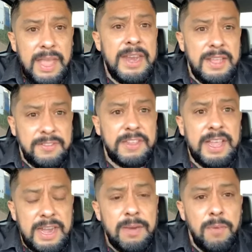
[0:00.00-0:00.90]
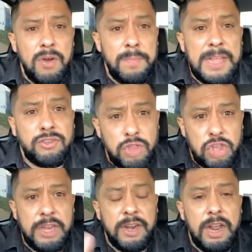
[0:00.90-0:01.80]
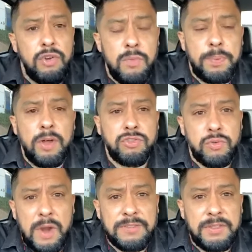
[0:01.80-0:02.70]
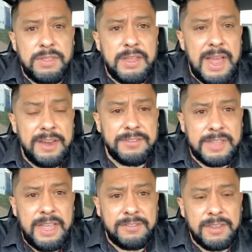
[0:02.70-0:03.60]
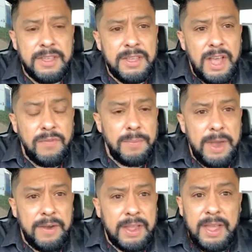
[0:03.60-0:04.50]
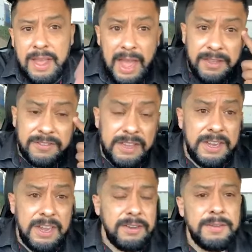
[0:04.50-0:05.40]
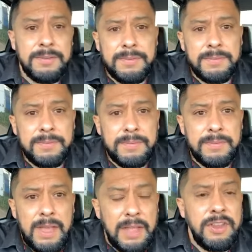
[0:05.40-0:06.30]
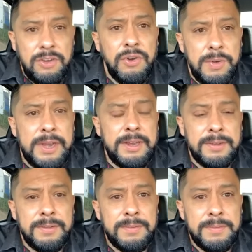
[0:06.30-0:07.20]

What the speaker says: and instigate and motivate to cheat on a loophole to cross to the United States of America? I seen it. How they're doing it.